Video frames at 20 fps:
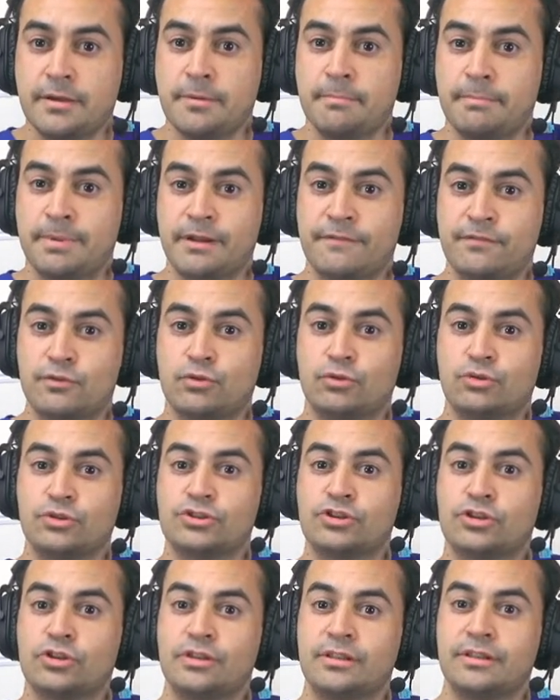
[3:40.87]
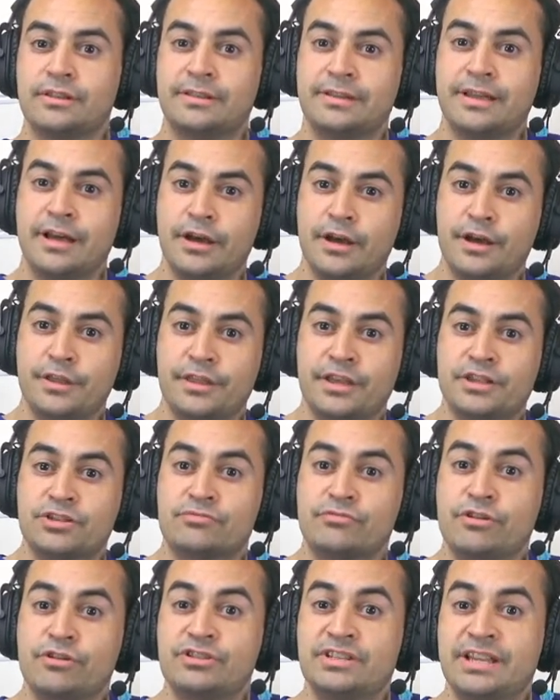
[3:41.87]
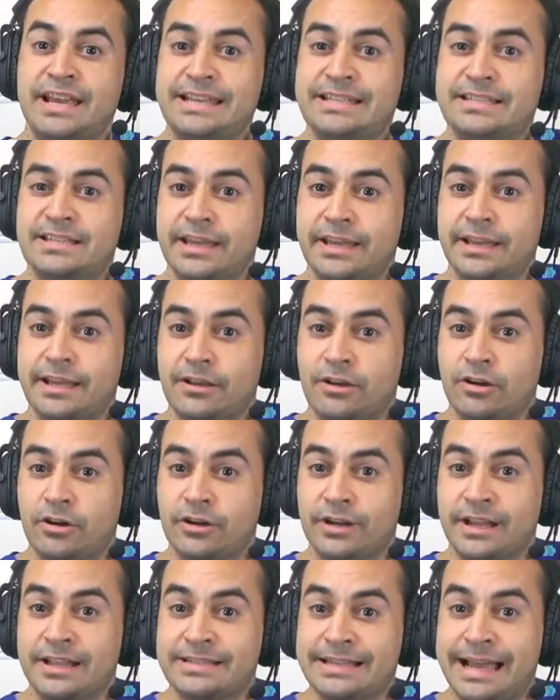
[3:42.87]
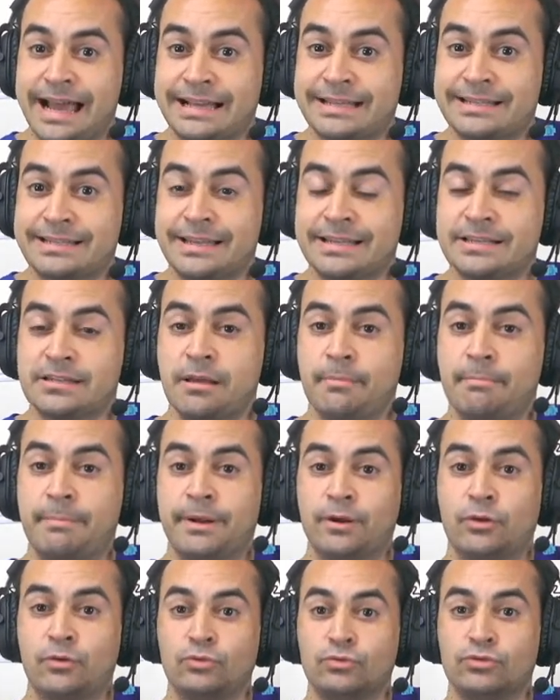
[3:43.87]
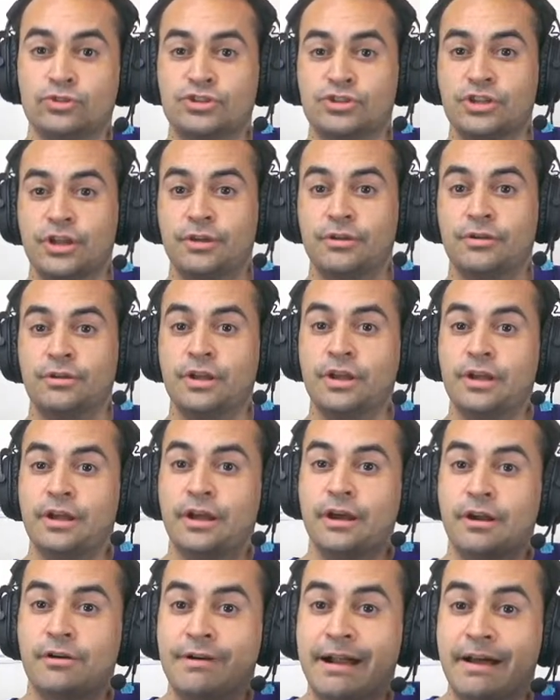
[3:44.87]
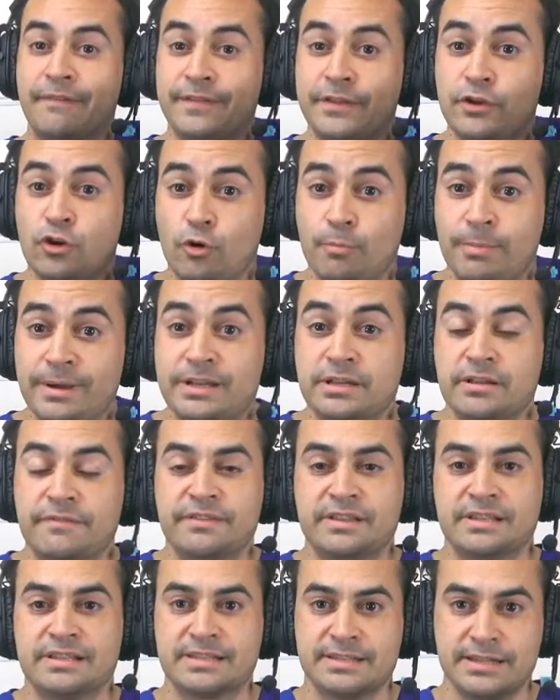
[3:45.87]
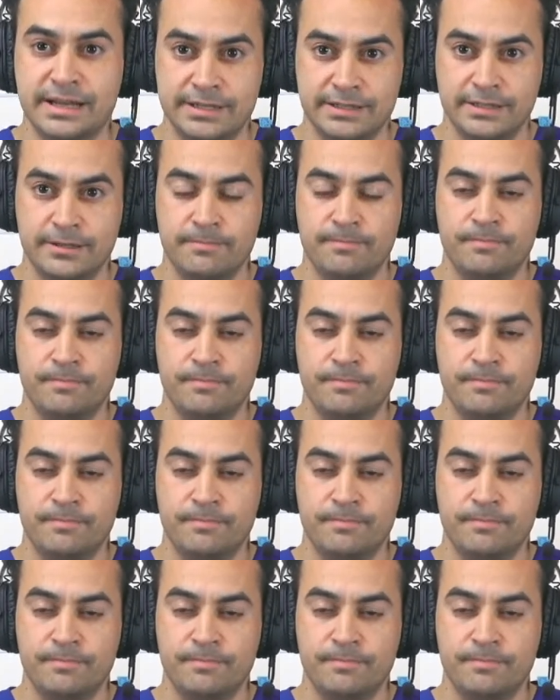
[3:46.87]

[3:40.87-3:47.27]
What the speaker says: But of course, the Earth is rotating on its axis, but also around the orbit of the Sun.